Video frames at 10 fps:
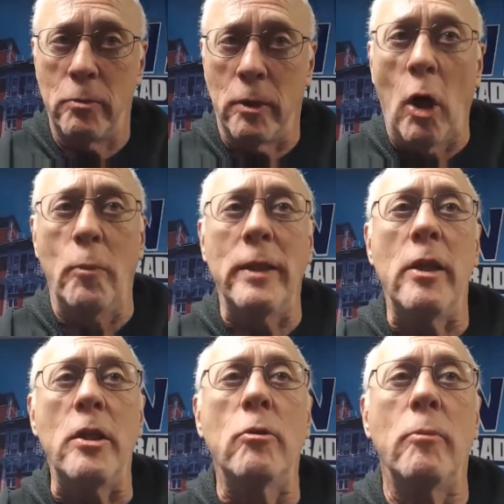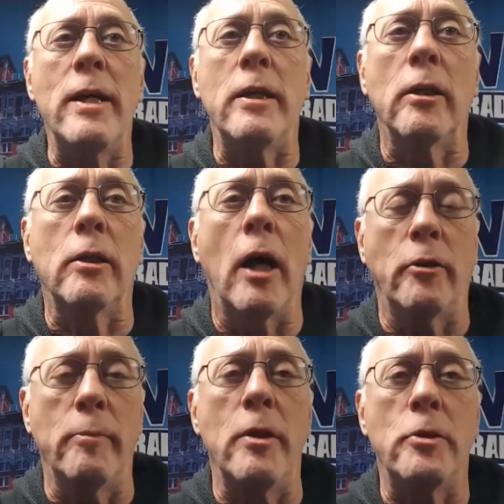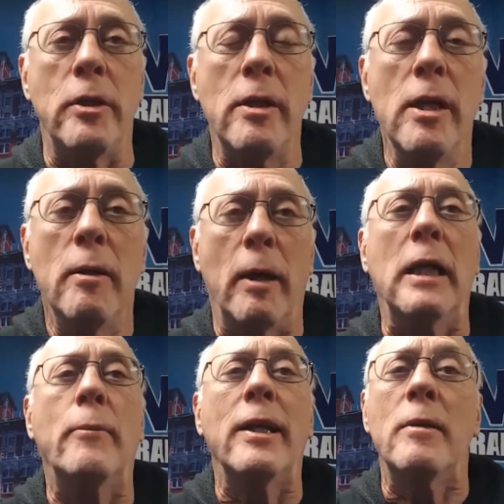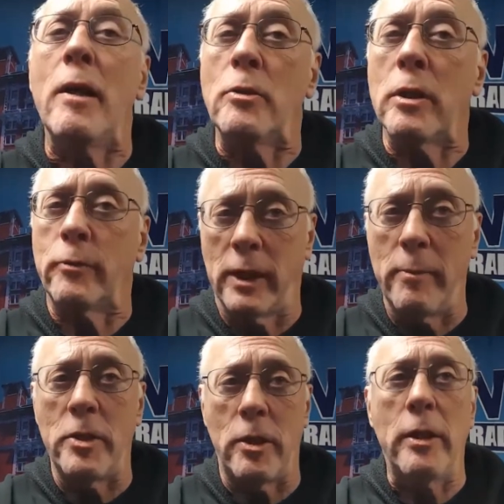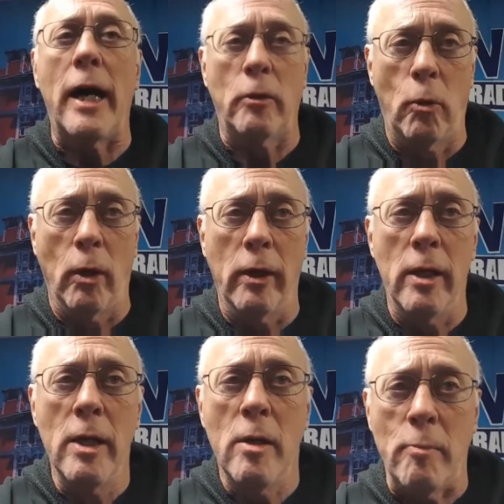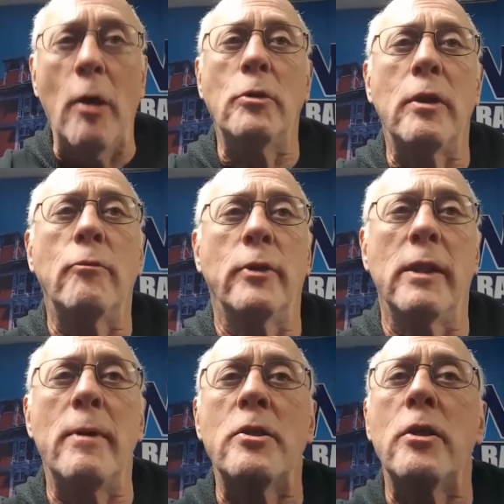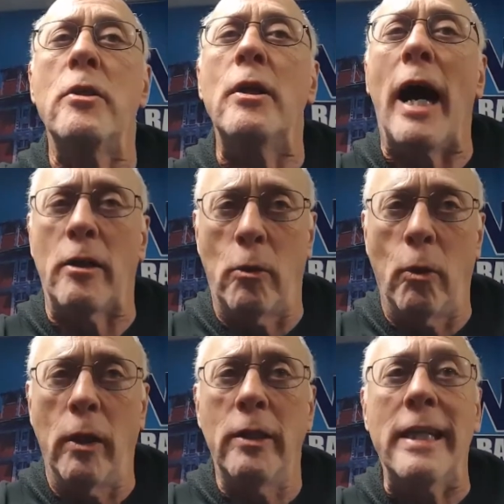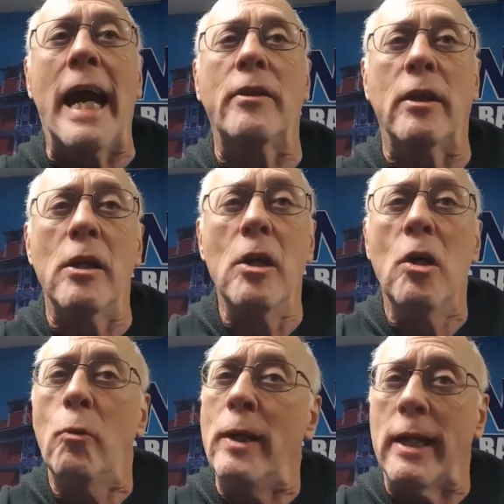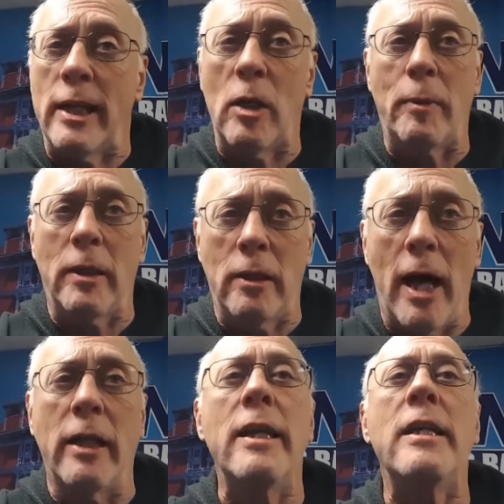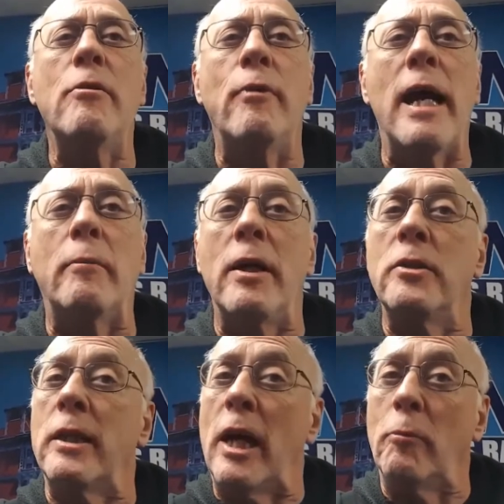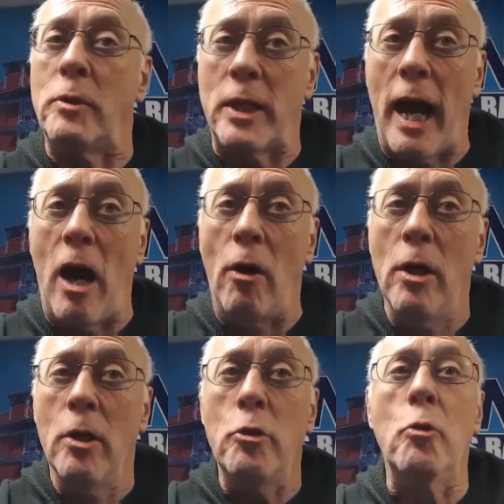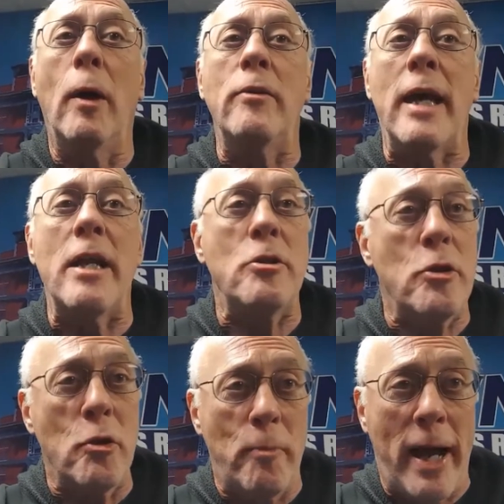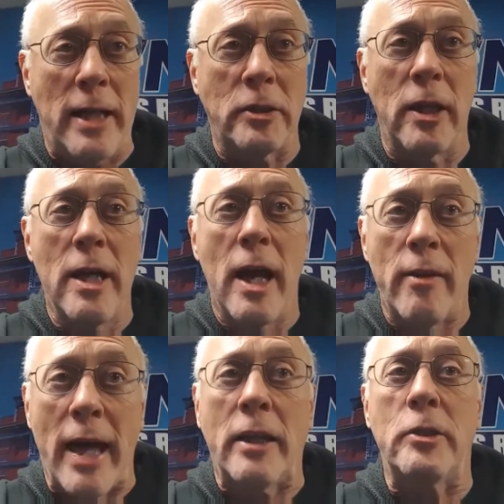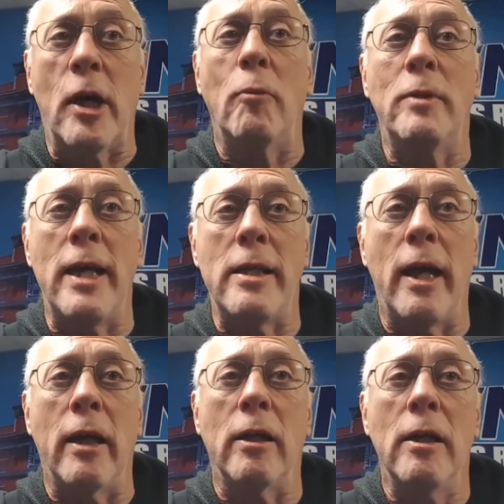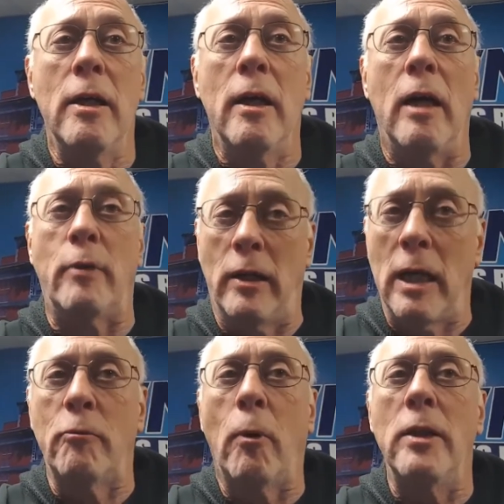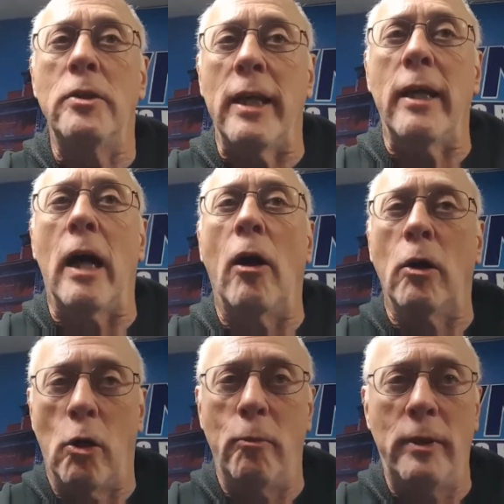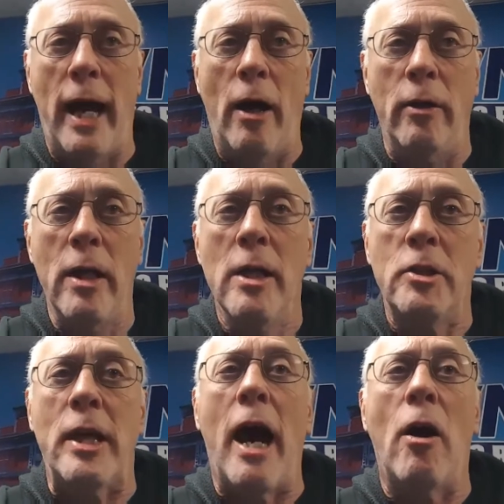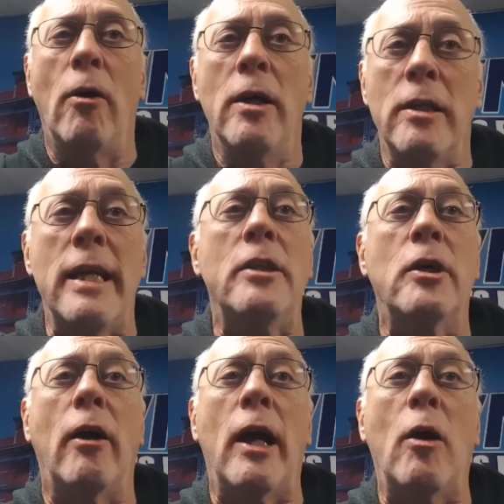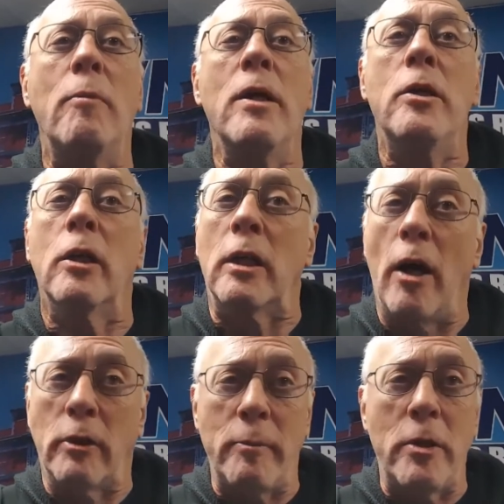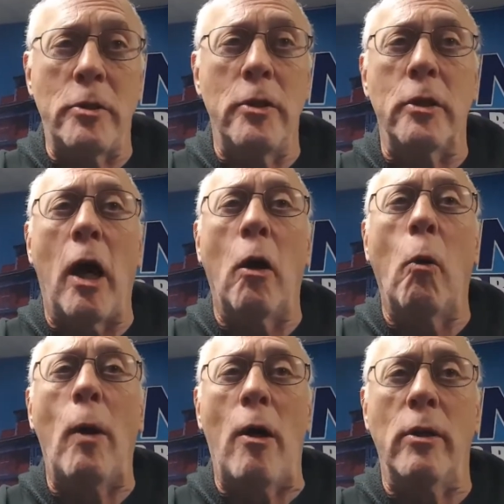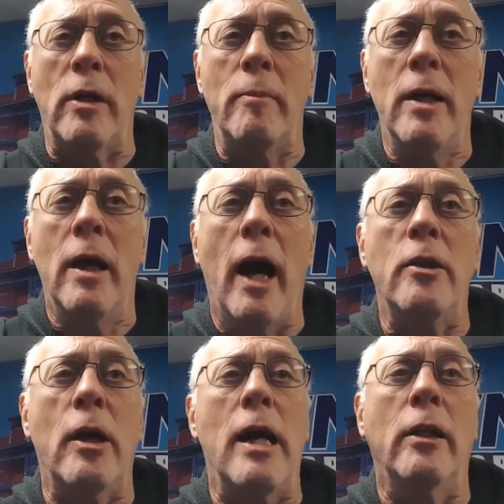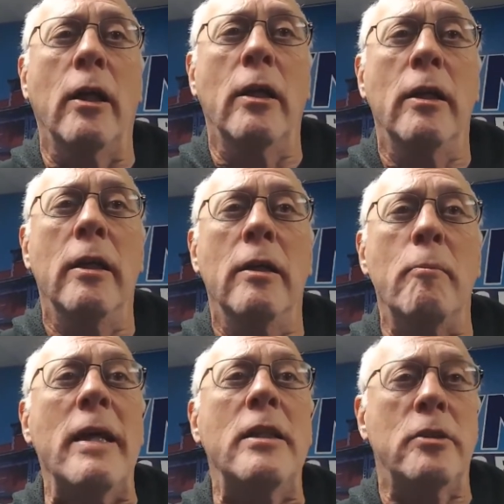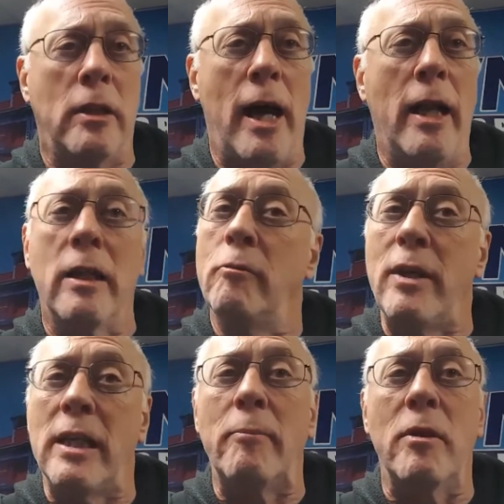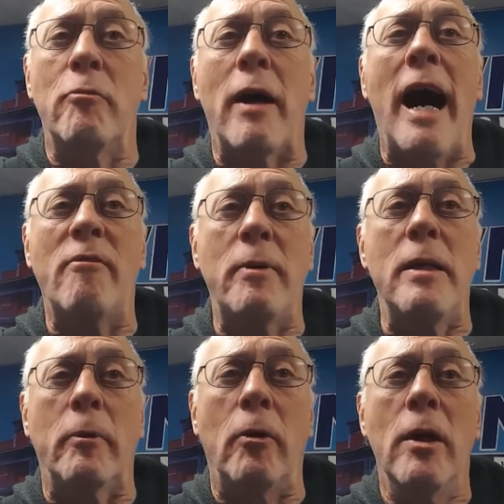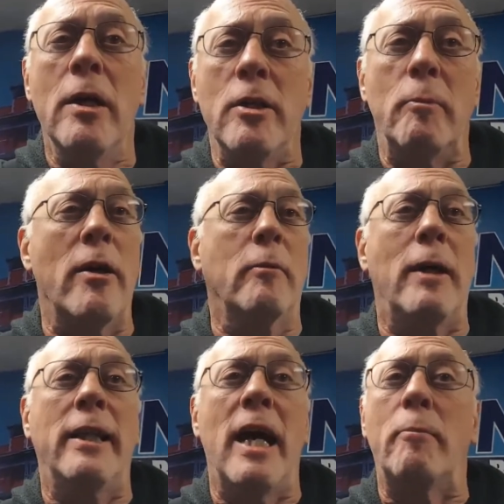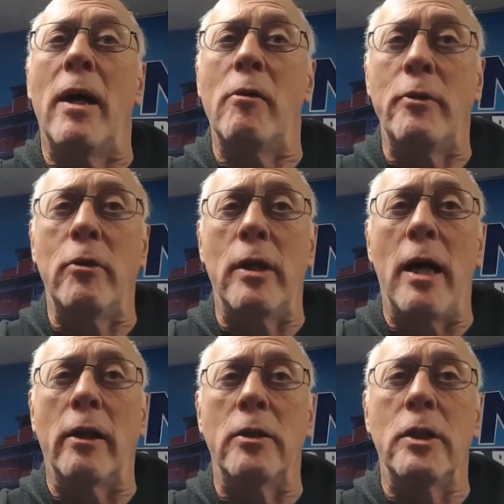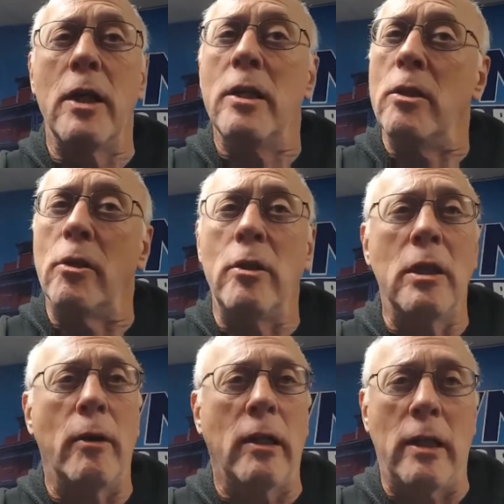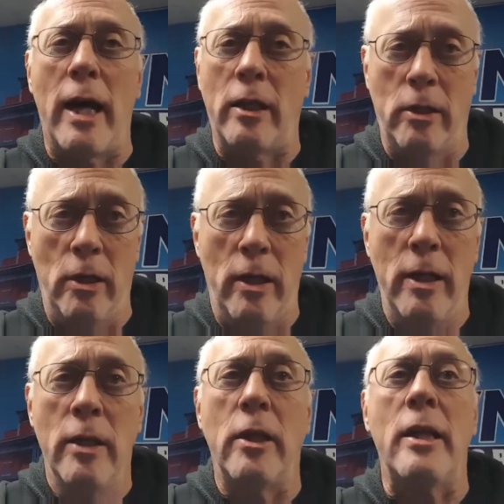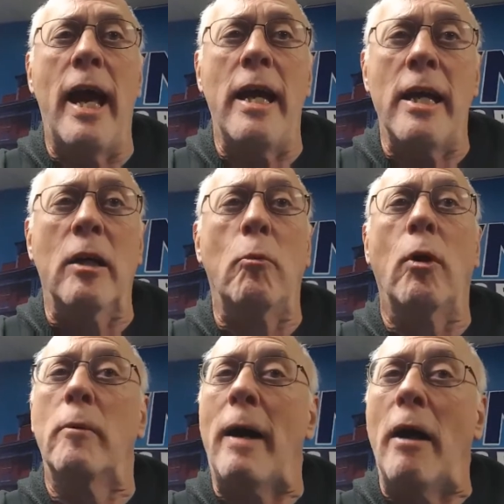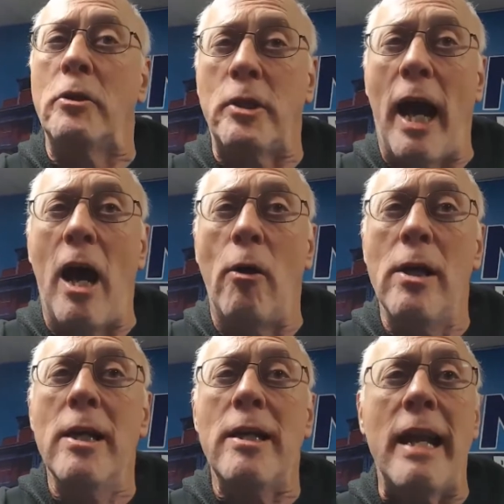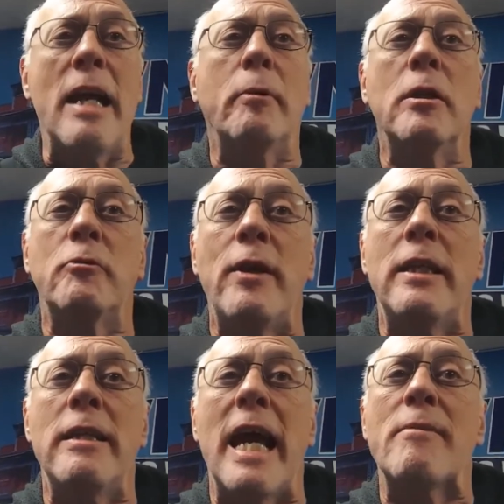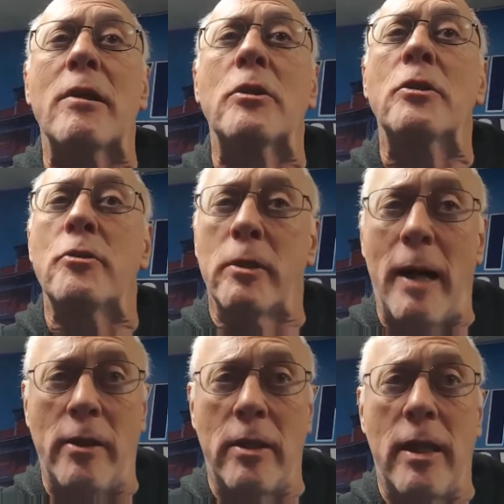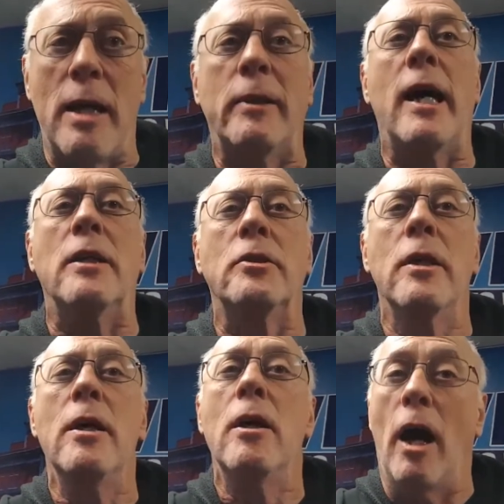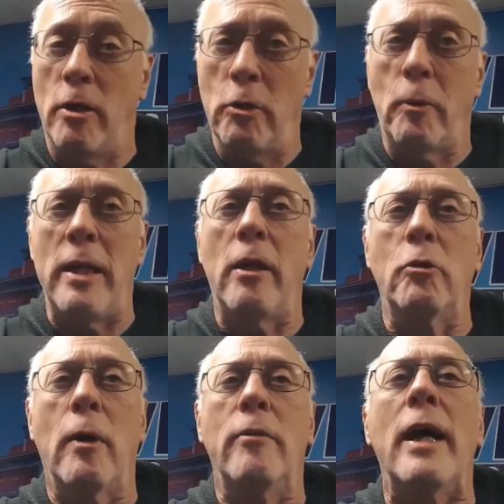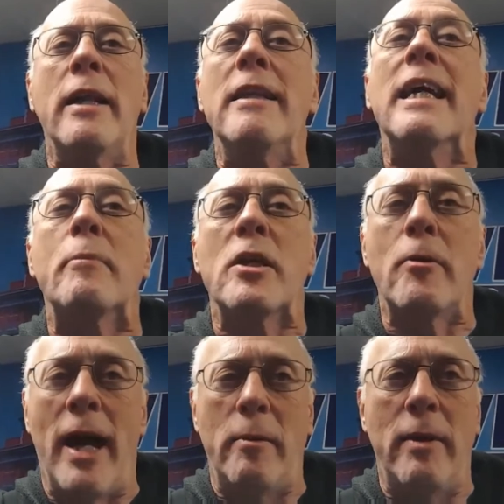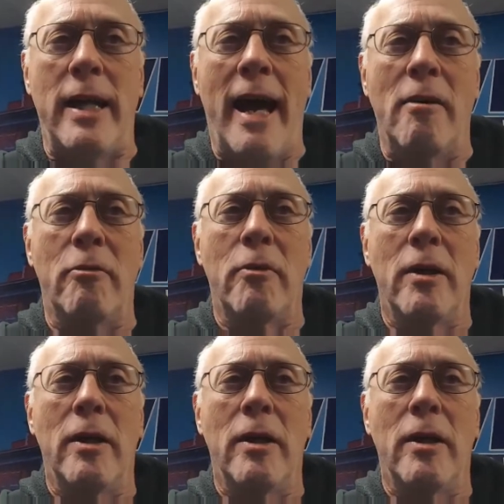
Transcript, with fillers: We're hoping that you will make your contribution by going to music for the mission dot org. music for the mission dot org. Together, we can help a lot of needy families and help Chow do what they do best, and that is help take care of our loved ones in our hometown. Chow needs our help. Your contributions are welcome. A dollar means a lot. It can feed up to five people. You multiply that by a few dollars, you can do a lot of good. Today, hear more about Chow, neighbors feeding neighbors, throughout the day with us on News Radio twelve ninety W N B F.